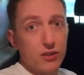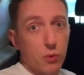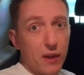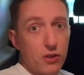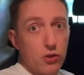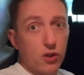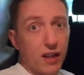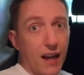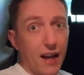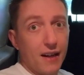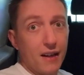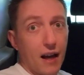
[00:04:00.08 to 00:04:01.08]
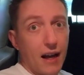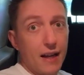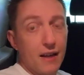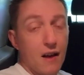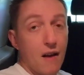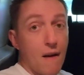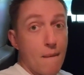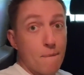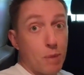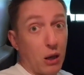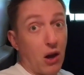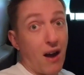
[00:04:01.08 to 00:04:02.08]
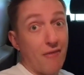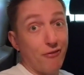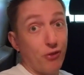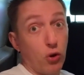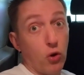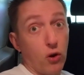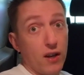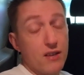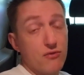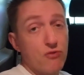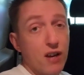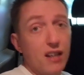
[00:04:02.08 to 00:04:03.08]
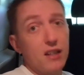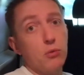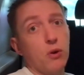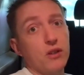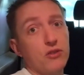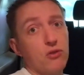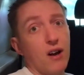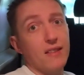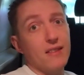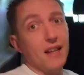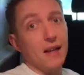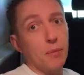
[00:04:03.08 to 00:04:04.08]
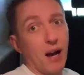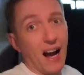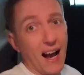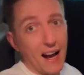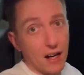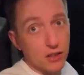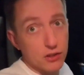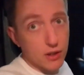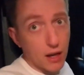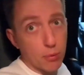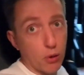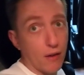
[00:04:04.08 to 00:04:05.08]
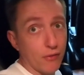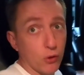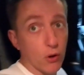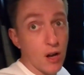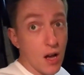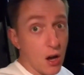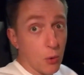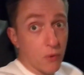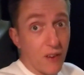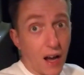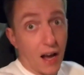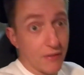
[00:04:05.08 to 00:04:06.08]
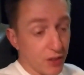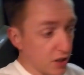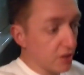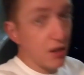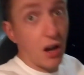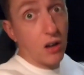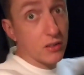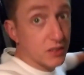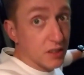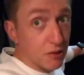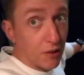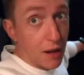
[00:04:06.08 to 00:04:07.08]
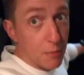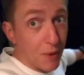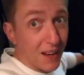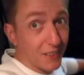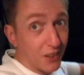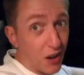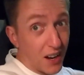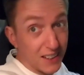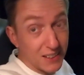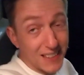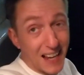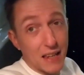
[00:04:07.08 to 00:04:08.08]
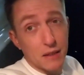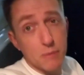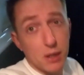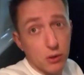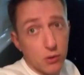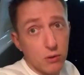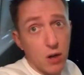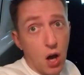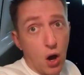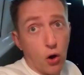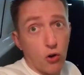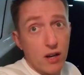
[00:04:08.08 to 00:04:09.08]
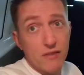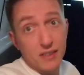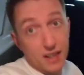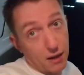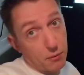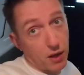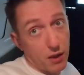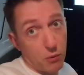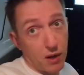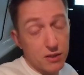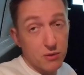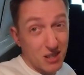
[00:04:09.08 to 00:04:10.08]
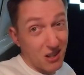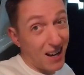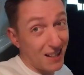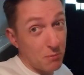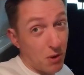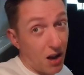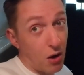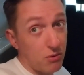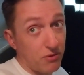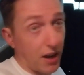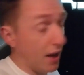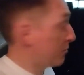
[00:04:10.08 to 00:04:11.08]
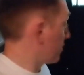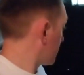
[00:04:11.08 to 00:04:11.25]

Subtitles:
is when you're getting a ply floor, is really you want to try and think about how can you get a ply floor without having a nasty great big line down the middle, or even getting one of the ones which I had in my old van,